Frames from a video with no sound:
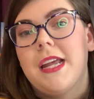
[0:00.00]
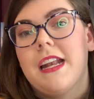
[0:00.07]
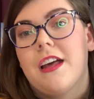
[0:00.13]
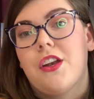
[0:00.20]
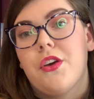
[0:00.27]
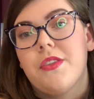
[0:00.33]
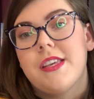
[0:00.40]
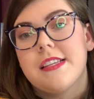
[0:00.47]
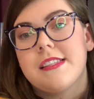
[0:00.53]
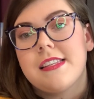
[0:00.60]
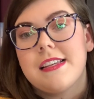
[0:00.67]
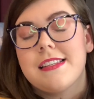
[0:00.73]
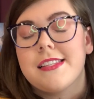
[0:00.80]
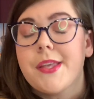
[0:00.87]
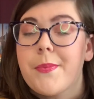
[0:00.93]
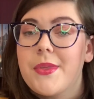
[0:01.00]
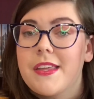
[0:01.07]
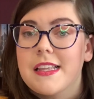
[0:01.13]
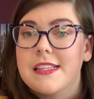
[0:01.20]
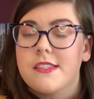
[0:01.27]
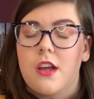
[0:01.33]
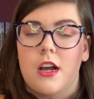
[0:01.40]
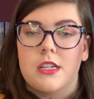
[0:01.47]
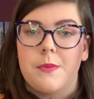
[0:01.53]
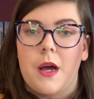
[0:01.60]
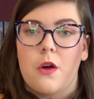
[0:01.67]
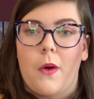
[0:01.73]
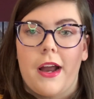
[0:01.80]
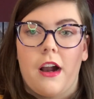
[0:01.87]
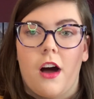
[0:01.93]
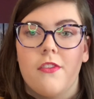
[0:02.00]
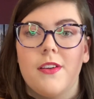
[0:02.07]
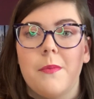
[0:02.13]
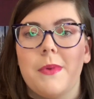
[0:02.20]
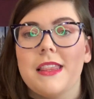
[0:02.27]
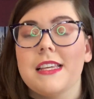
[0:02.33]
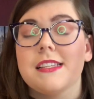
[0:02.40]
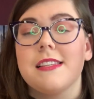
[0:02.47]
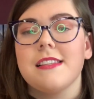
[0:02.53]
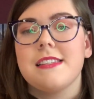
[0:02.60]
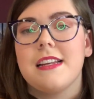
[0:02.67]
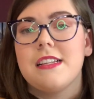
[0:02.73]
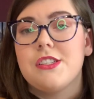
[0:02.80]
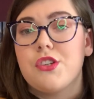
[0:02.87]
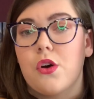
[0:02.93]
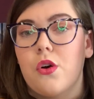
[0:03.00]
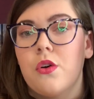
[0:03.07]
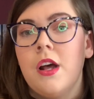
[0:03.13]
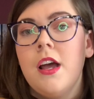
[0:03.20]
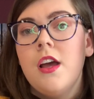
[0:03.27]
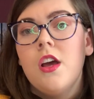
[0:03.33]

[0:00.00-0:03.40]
and I know this is something that's talked about quite often, but this is an adult